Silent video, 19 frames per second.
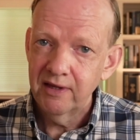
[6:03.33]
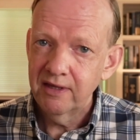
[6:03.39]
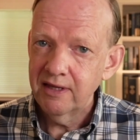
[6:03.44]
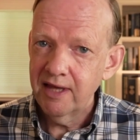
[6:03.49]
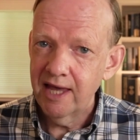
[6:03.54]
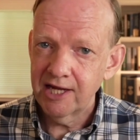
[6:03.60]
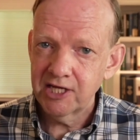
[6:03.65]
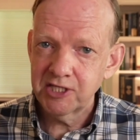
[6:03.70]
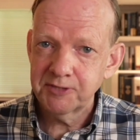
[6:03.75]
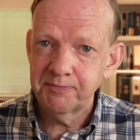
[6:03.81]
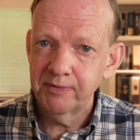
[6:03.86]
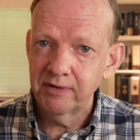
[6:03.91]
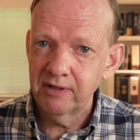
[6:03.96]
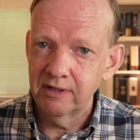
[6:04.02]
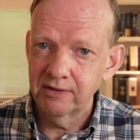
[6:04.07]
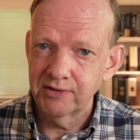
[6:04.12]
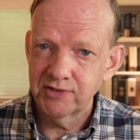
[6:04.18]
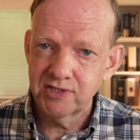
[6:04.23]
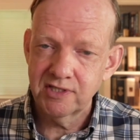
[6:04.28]

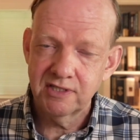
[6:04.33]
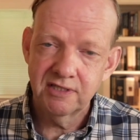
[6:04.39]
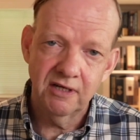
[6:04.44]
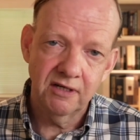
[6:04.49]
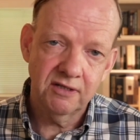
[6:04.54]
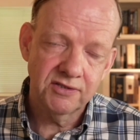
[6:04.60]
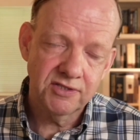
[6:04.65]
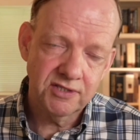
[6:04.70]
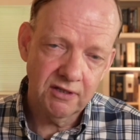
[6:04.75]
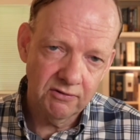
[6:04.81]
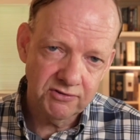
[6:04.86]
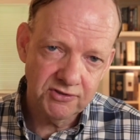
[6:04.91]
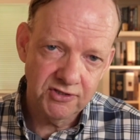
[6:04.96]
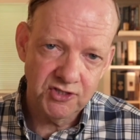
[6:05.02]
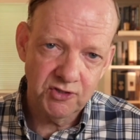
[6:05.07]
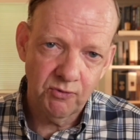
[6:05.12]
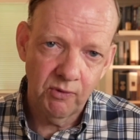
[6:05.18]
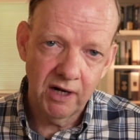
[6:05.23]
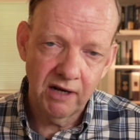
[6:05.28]
experts,
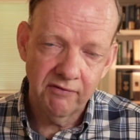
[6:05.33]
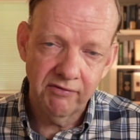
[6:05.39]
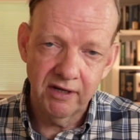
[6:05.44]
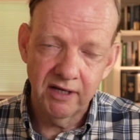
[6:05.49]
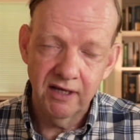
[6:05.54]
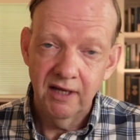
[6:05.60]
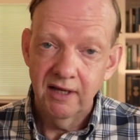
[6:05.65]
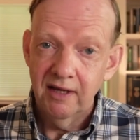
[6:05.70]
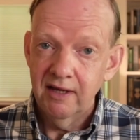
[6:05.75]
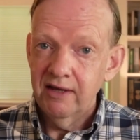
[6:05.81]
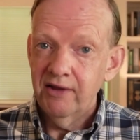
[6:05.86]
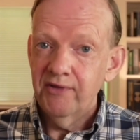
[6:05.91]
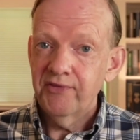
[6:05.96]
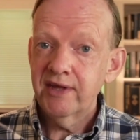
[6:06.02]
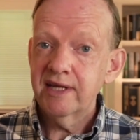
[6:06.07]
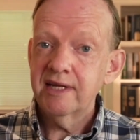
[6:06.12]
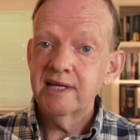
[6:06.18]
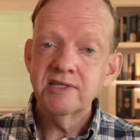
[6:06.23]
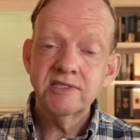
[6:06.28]
consultants, whatever,
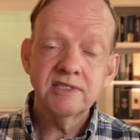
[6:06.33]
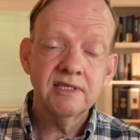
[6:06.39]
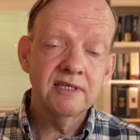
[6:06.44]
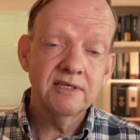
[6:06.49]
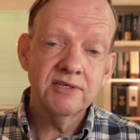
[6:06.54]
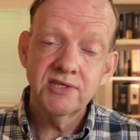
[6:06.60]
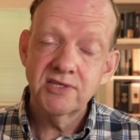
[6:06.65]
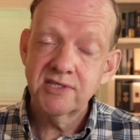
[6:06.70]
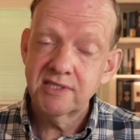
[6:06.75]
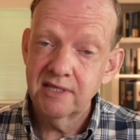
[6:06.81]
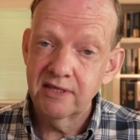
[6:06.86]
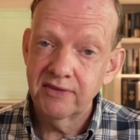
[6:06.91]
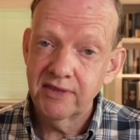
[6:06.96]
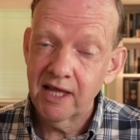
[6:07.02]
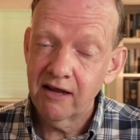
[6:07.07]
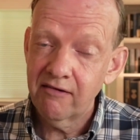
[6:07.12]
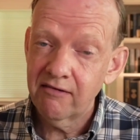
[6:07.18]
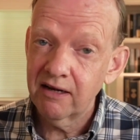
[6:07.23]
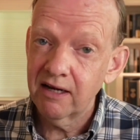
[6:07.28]
they need to sit
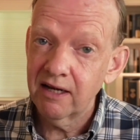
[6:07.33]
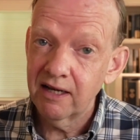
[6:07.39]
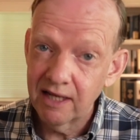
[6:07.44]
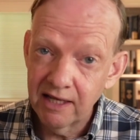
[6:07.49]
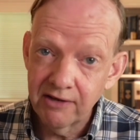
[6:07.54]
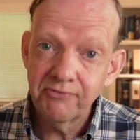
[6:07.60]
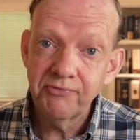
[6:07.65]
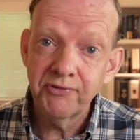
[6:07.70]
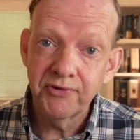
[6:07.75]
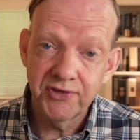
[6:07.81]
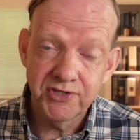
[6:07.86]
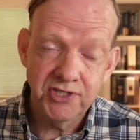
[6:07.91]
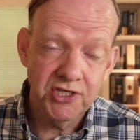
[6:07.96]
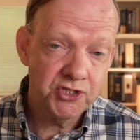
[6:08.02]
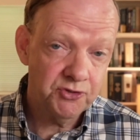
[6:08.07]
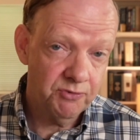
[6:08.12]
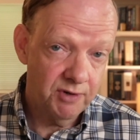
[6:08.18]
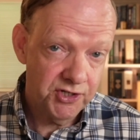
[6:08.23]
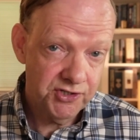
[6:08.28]
there and live with the
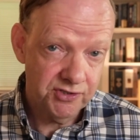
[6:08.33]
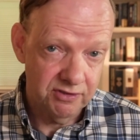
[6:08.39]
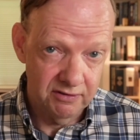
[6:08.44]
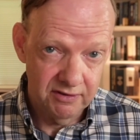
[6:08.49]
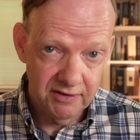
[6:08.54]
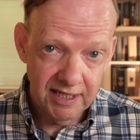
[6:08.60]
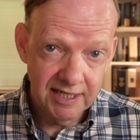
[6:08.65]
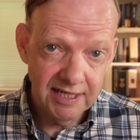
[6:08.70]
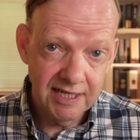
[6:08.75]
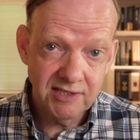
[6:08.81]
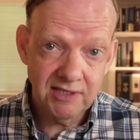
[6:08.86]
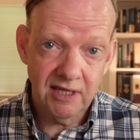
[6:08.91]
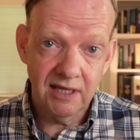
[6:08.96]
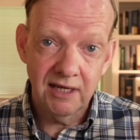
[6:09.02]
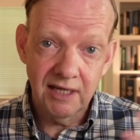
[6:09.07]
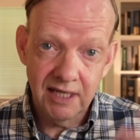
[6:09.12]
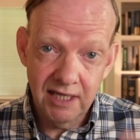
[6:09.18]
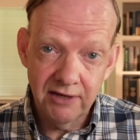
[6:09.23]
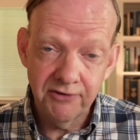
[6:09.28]
situation. They need to
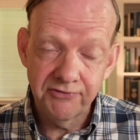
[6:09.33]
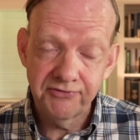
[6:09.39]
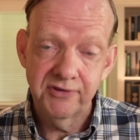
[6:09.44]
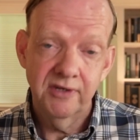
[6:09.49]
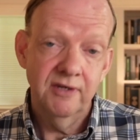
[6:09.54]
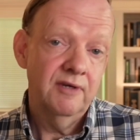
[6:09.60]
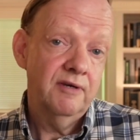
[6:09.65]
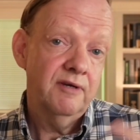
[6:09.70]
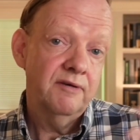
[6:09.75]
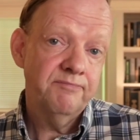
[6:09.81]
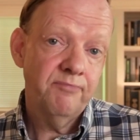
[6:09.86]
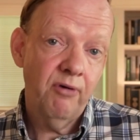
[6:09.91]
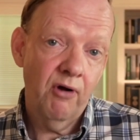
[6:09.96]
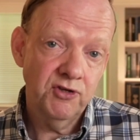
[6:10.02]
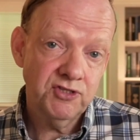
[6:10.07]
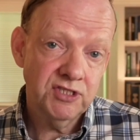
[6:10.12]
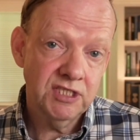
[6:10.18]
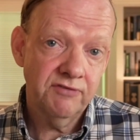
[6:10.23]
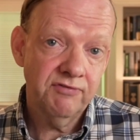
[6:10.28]
live
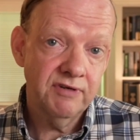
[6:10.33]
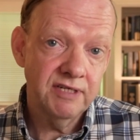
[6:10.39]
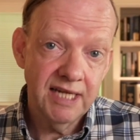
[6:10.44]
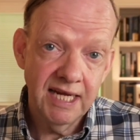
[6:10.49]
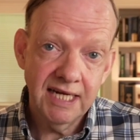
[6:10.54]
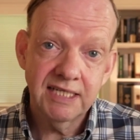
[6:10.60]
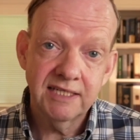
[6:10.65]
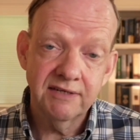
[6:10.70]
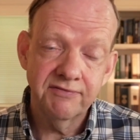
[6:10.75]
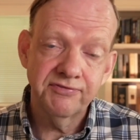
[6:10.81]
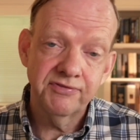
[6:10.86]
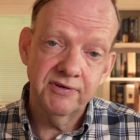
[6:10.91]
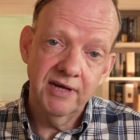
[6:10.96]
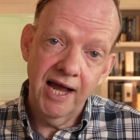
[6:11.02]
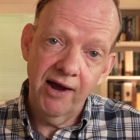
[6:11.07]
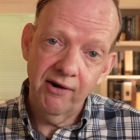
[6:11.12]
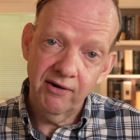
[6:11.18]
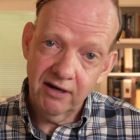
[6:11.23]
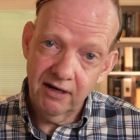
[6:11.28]
positive and negative
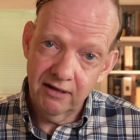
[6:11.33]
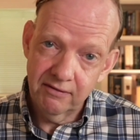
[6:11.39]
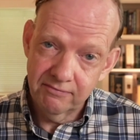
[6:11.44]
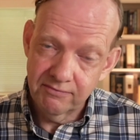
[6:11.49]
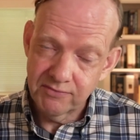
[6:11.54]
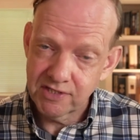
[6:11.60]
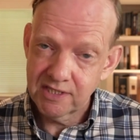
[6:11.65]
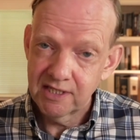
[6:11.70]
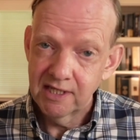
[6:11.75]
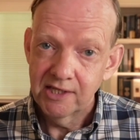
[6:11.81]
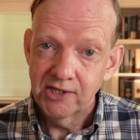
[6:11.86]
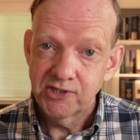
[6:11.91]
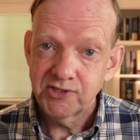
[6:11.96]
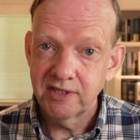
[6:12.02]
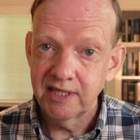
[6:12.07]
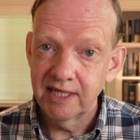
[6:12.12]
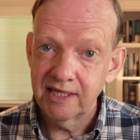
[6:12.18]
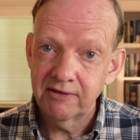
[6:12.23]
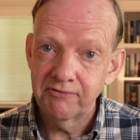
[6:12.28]
outcomes so
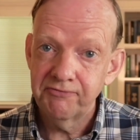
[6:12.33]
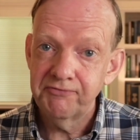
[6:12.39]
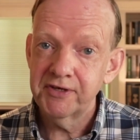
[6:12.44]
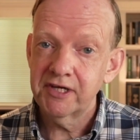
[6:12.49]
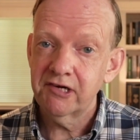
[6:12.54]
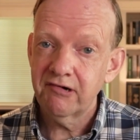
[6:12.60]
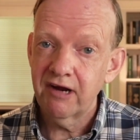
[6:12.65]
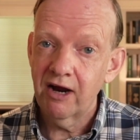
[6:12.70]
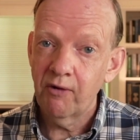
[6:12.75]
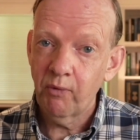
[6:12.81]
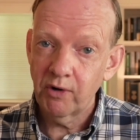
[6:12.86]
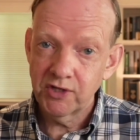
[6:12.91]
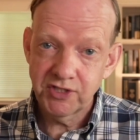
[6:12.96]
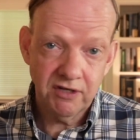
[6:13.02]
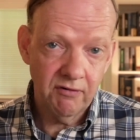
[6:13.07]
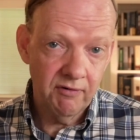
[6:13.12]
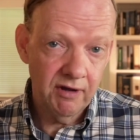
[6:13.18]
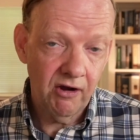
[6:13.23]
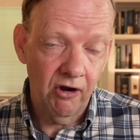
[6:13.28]
they can figure out what is
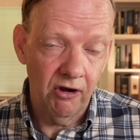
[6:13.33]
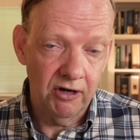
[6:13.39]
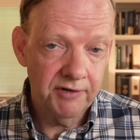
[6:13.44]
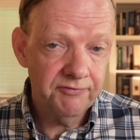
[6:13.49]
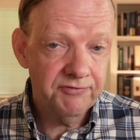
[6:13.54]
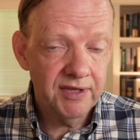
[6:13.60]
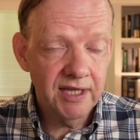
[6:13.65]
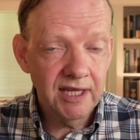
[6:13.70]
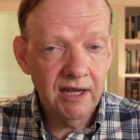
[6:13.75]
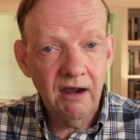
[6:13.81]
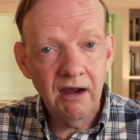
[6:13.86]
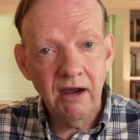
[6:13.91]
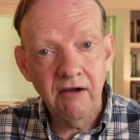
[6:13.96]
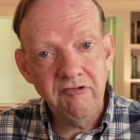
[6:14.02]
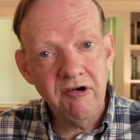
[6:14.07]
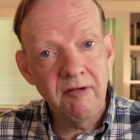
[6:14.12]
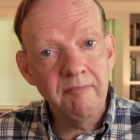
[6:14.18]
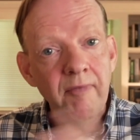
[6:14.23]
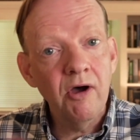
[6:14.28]
going on. If they are
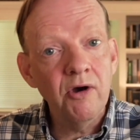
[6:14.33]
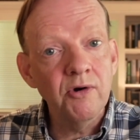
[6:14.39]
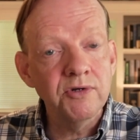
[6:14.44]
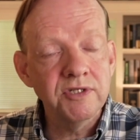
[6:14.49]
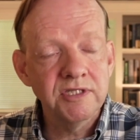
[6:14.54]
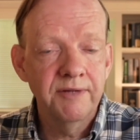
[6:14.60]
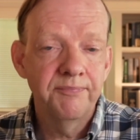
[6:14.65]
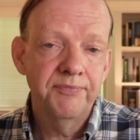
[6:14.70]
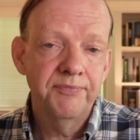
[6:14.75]
remote